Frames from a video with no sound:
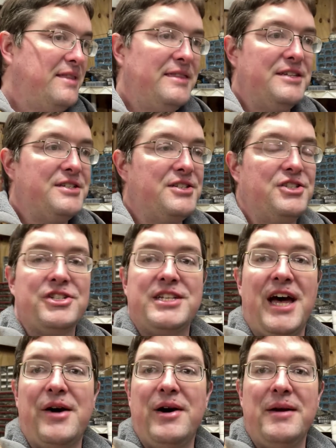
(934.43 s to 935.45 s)
this is just
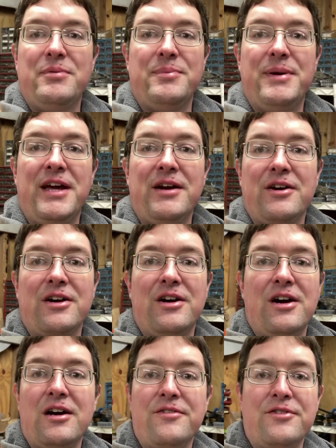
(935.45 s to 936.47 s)
how I prepare a
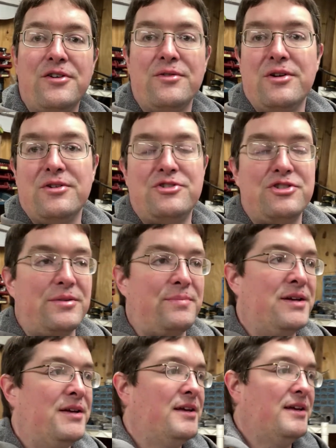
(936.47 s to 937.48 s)
car for a road trip.
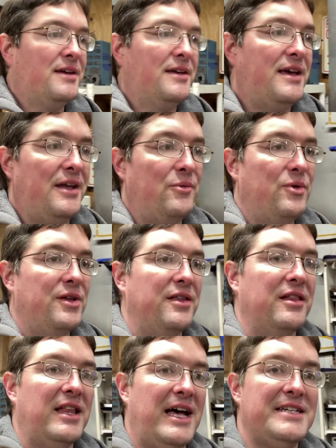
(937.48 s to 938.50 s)
And one of
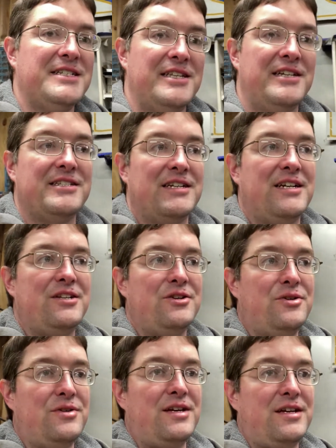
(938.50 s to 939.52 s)
the last things that I
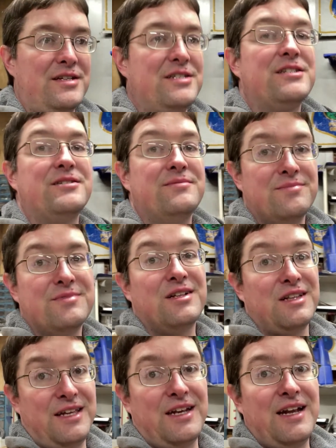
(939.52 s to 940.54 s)
do is
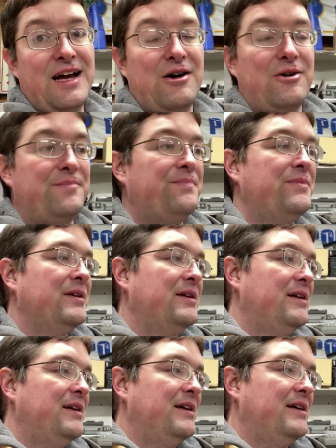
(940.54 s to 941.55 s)
clean it out.
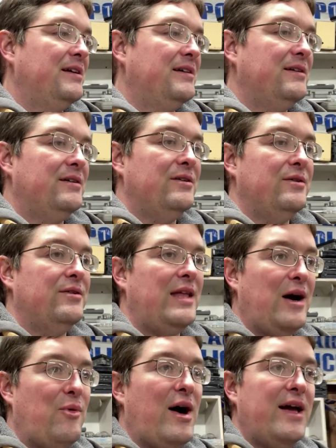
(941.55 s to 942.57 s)

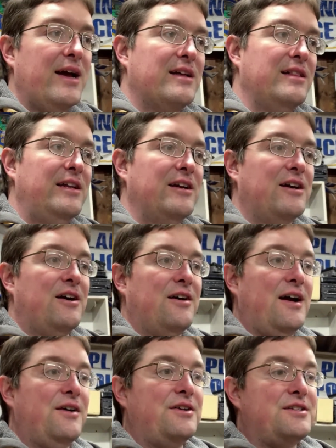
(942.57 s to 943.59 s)
Now, why I clean a car
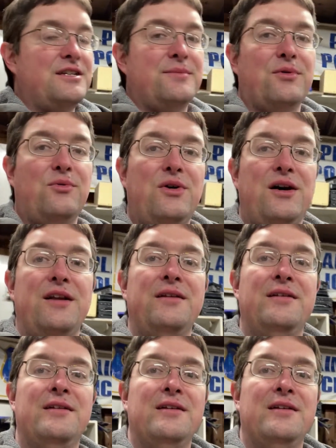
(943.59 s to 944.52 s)
out is number one,